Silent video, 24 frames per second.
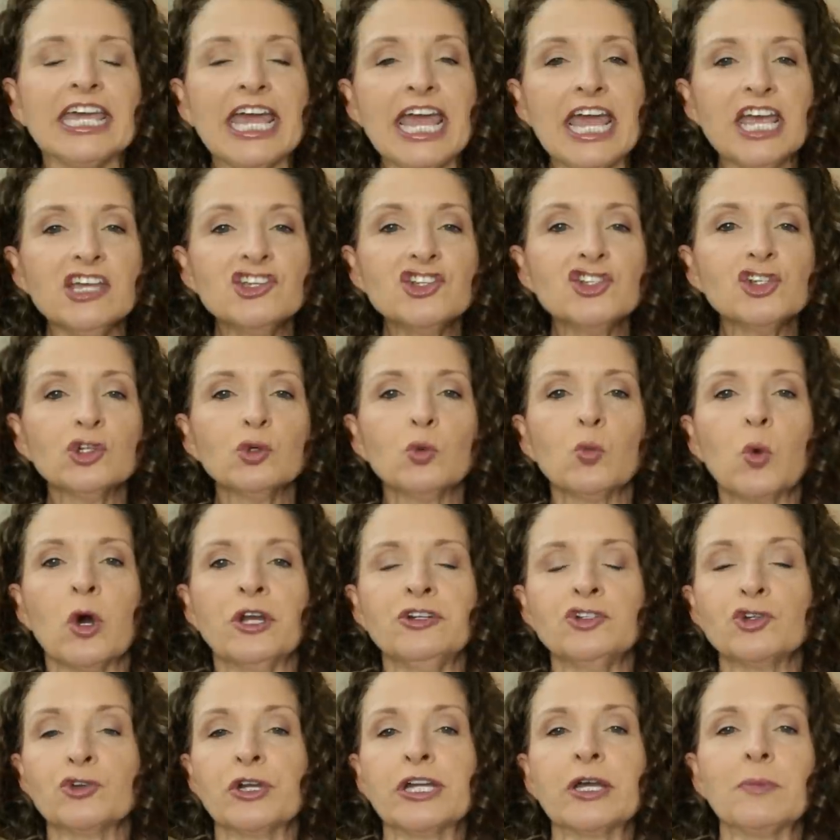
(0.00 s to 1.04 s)
case you're
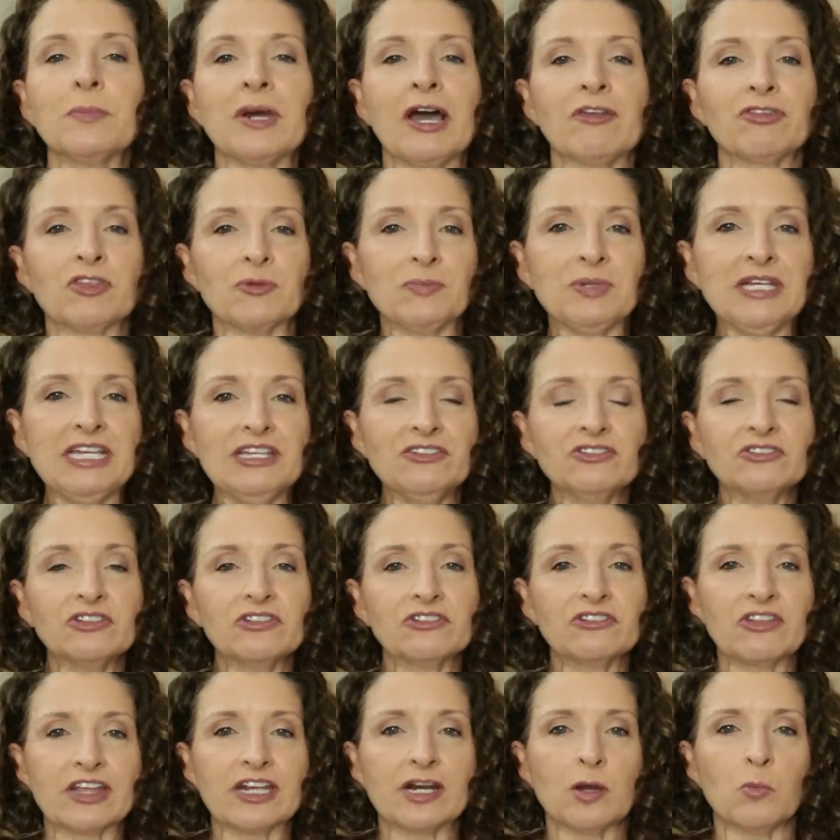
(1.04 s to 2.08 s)
wondering about the
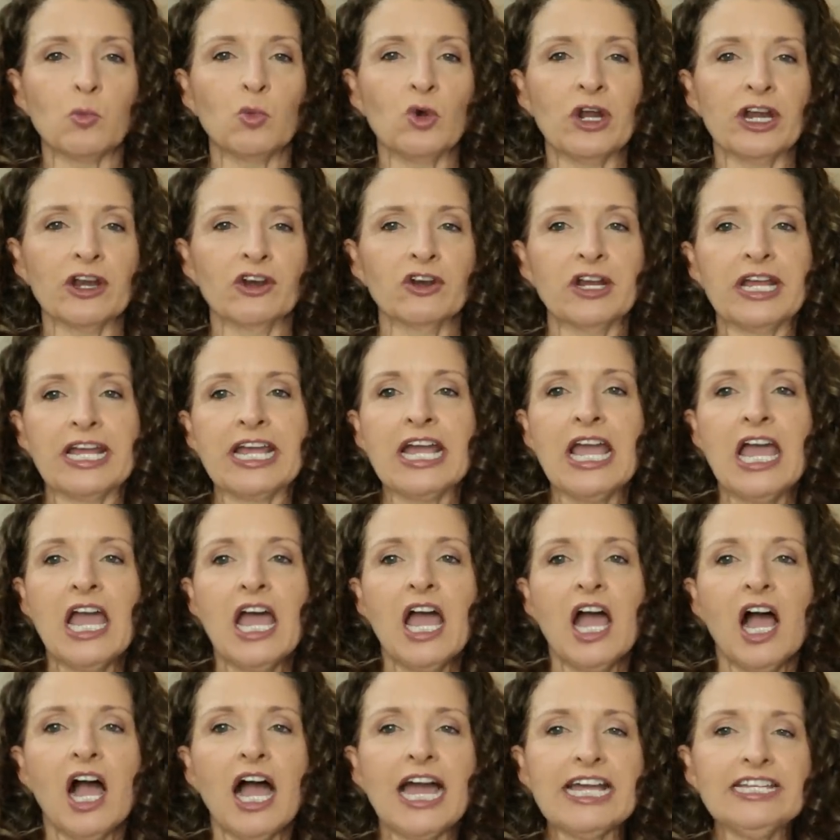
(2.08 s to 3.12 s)
pieces that I'm wearing,
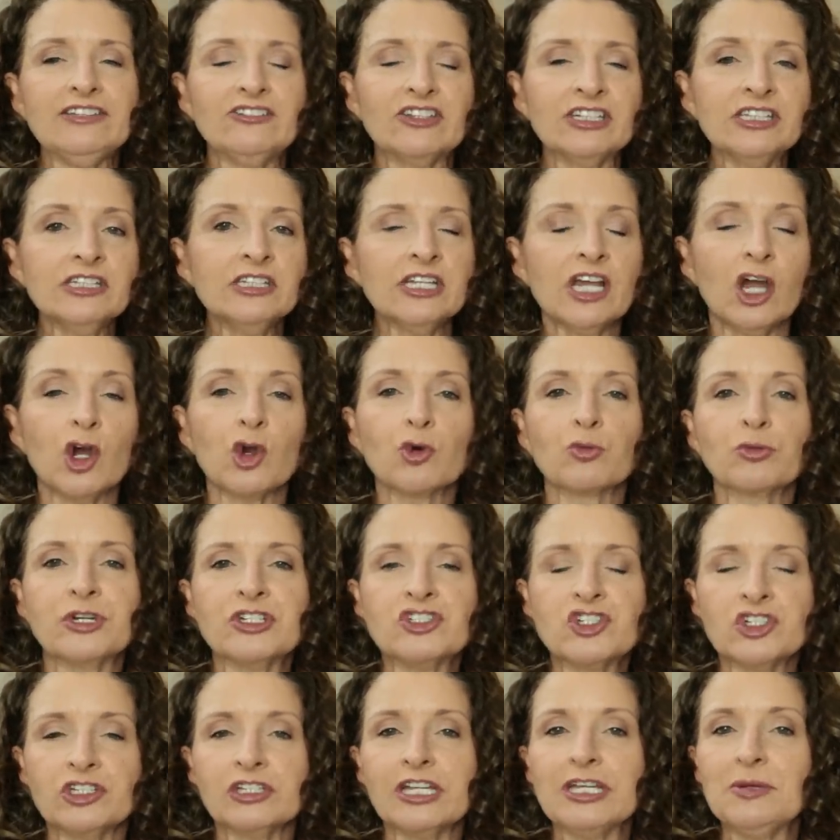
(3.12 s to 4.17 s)
I didn't
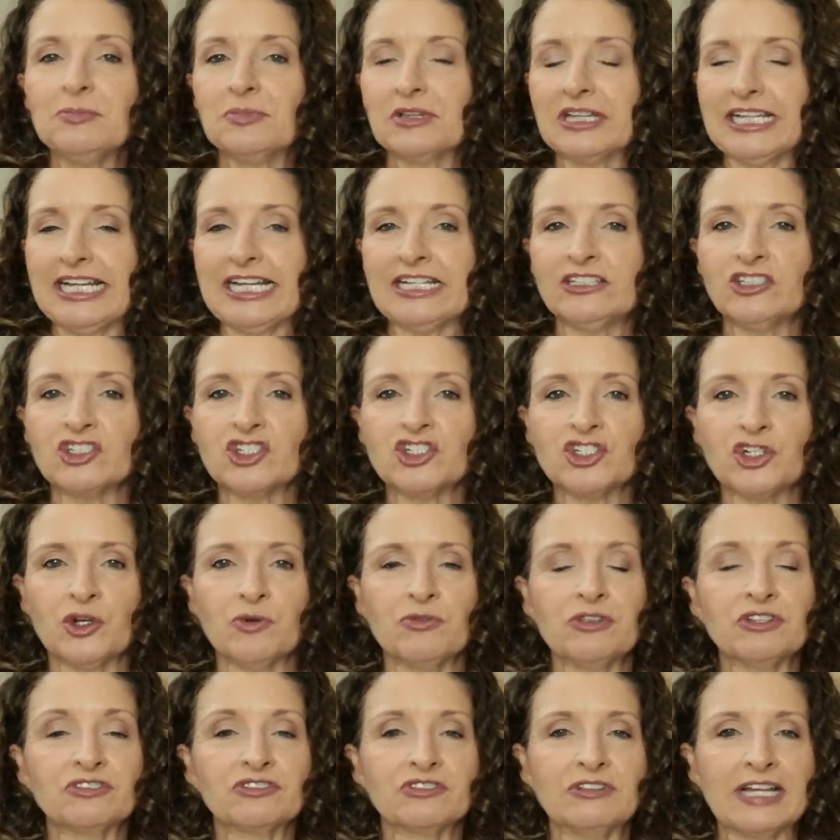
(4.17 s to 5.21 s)
originally plan to show
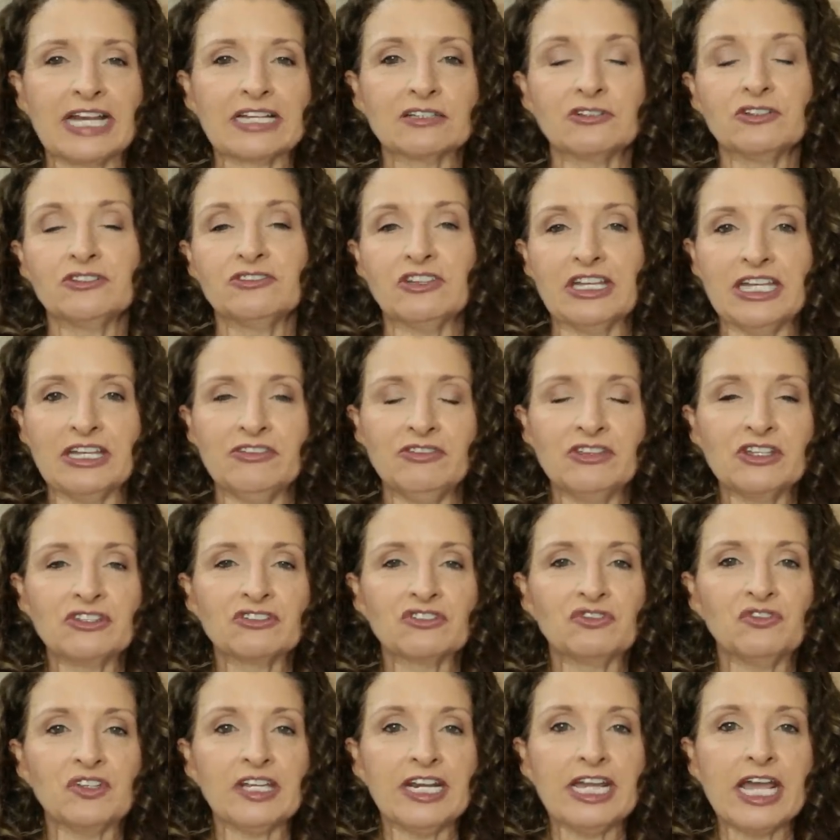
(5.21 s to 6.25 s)
this necklace in
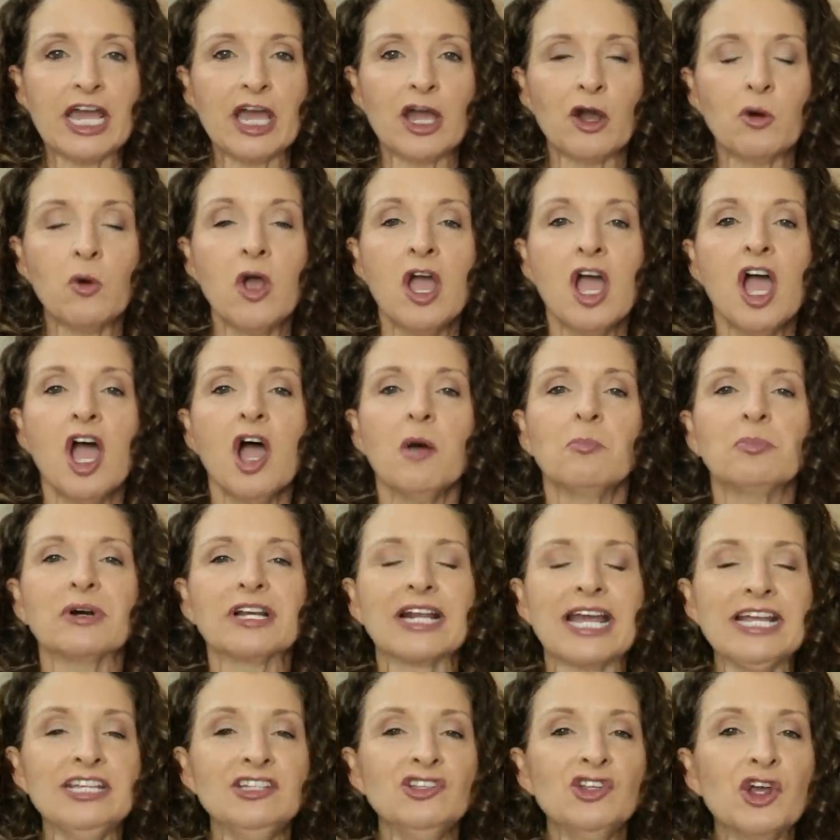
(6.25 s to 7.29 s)
this video,
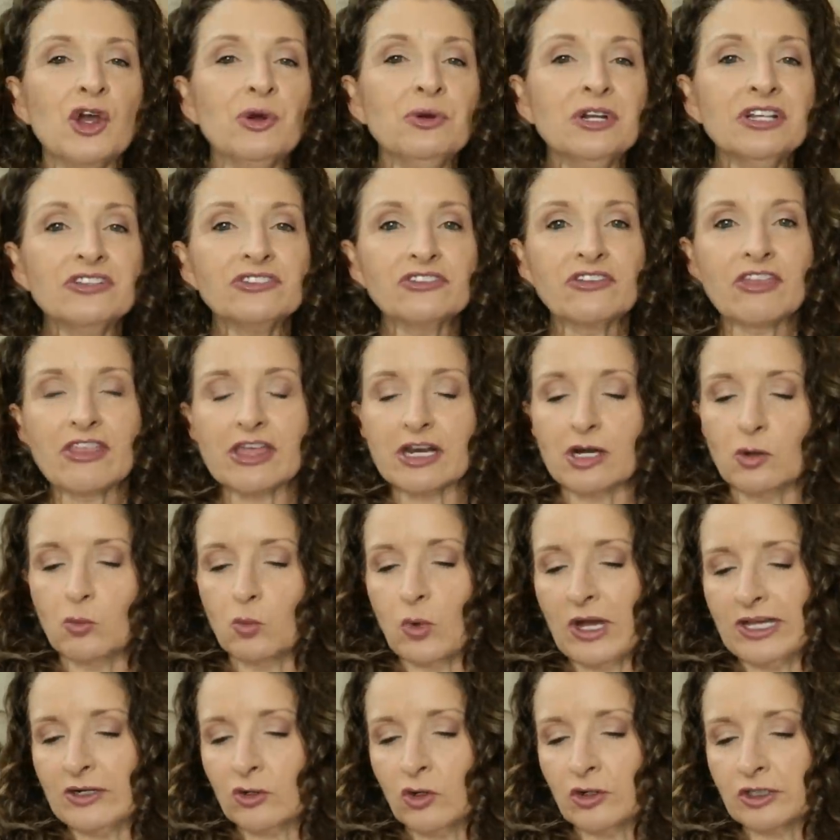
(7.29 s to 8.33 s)
but I noticed that it
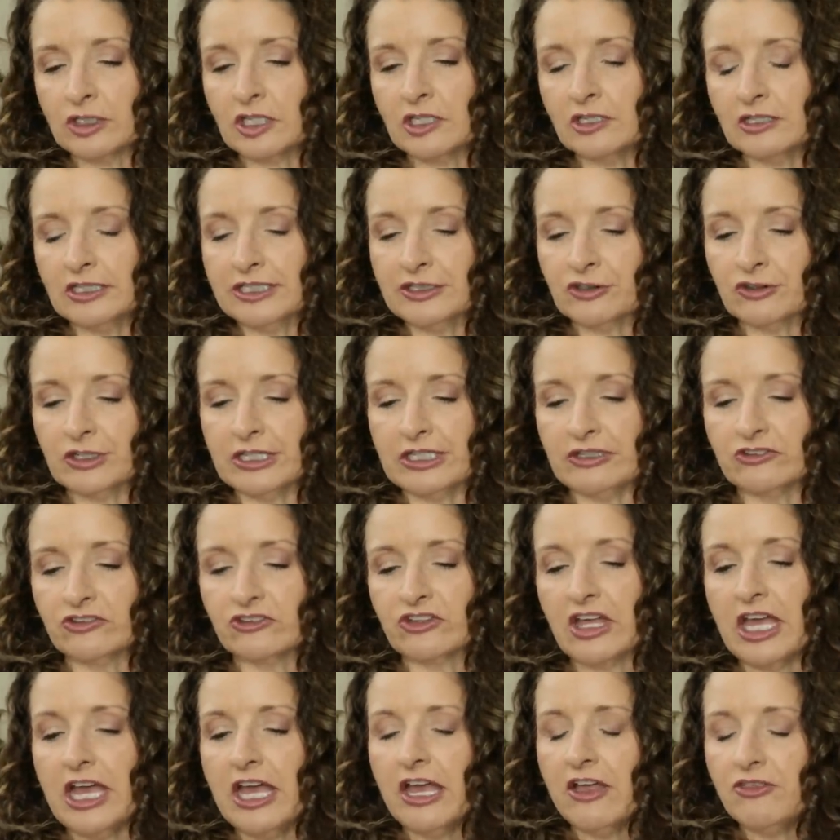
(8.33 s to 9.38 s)
went on clearance.